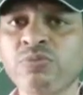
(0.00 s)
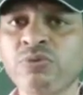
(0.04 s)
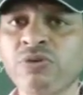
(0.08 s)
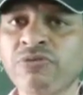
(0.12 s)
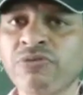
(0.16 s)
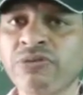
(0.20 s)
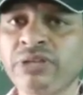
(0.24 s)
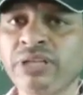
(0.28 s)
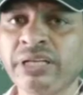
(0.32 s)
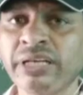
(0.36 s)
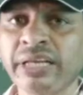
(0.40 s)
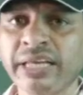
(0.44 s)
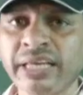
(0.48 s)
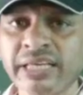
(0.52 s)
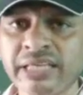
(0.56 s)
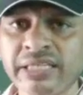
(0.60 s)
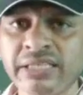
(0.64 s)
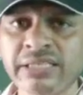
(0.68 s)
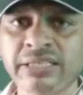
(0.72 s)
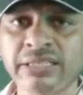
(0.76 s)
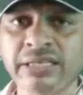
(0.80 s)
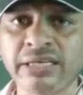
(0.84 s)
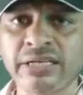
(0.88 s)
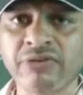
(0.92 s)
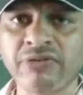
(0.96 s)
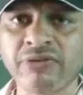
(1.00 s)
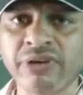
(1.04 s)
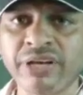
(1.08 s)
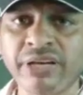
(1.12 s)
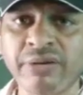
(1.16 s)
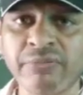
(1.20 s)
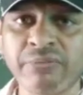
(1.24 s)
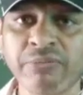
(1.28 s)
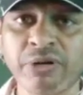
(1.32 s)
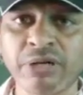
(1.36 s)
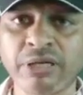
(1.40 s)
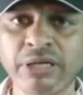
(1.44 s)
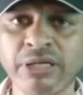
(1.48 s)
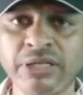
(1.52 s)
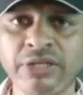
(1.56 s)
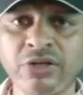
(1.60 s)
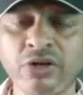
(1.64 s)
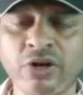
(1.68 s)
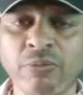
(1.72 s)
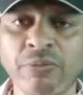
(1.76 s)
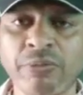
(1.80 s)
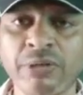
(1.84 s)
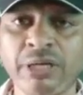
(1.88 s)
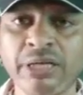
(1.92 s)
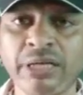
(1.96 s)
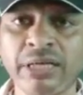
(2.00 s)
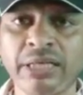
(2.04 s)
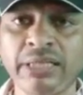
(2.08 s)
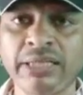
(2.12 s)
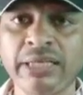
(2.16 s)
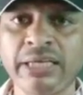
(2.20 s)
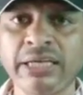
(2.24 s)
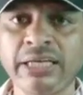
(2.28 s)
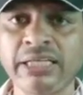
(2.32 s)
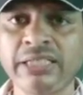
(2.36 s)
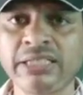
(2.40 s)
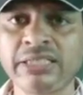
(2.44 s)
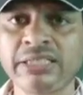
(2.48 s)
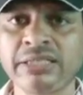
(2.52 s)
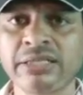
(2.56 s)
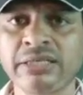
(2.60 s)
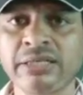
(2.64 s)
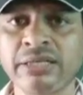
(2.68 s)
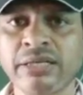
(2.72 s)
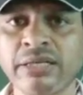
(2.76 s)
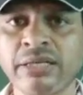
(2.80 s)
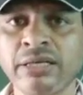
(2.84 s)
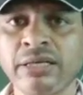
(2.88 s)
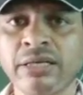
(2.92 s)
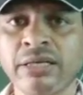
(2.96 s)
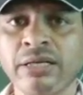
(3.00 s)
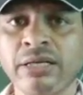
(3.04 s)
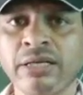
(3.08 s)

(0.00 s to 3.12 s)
move to the next very important topic, and that is